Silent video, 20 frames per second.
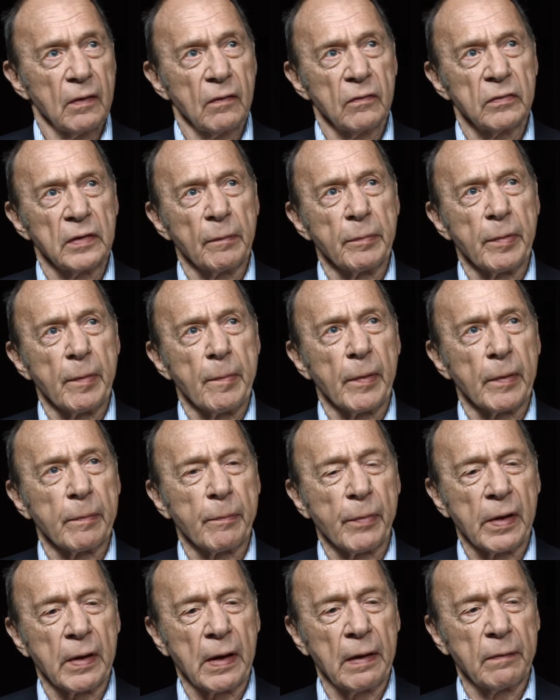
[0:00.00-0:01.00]
Some people
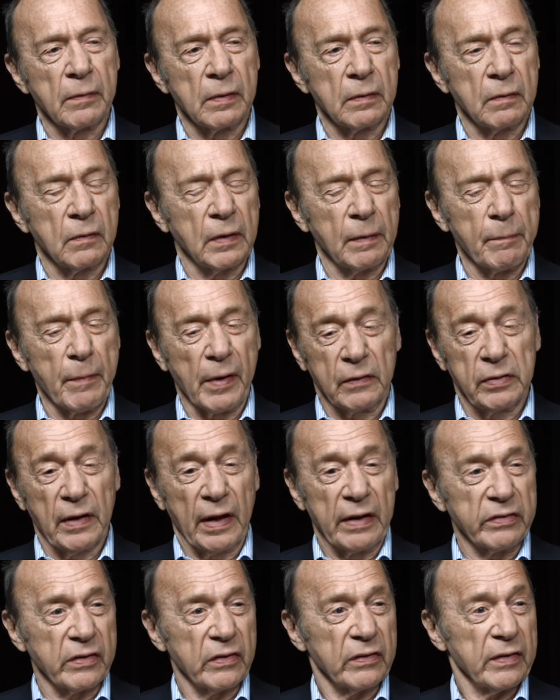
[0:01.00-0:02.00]
commit
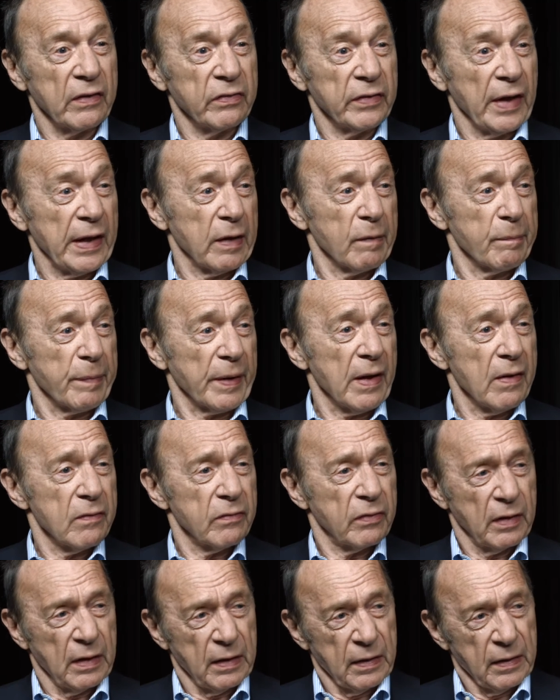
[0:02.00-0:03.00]
crimes because they're psychopaths.